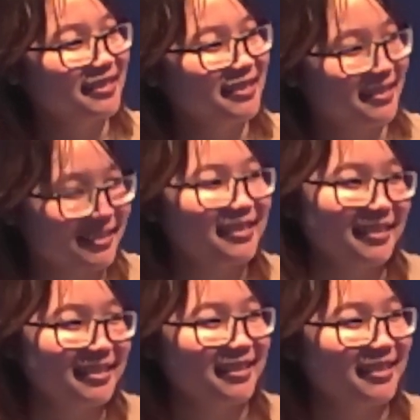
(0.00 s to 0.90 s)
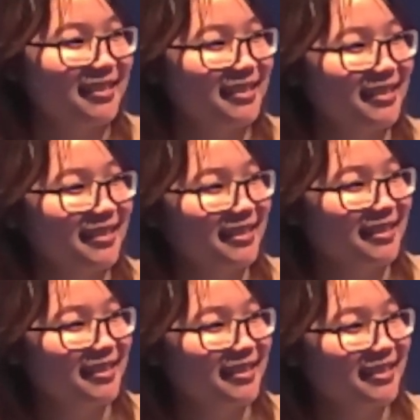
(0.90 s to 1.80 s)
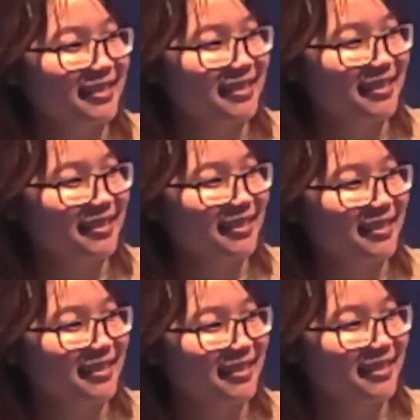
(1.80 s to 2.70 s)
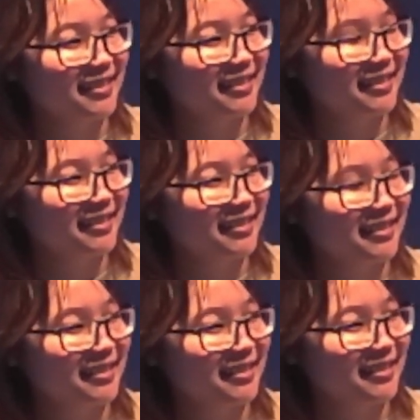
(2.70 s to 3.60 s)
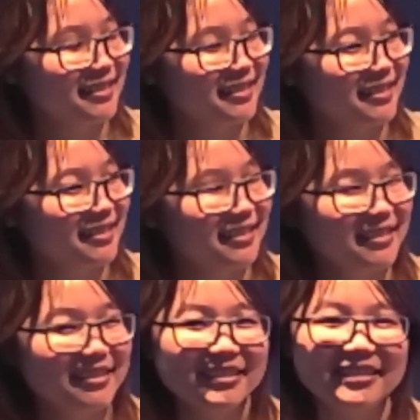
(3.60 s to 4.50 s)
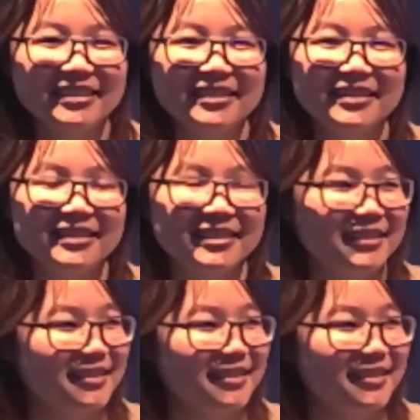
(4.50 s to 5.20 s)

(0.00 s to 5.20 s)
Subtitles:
This person isn't speaking.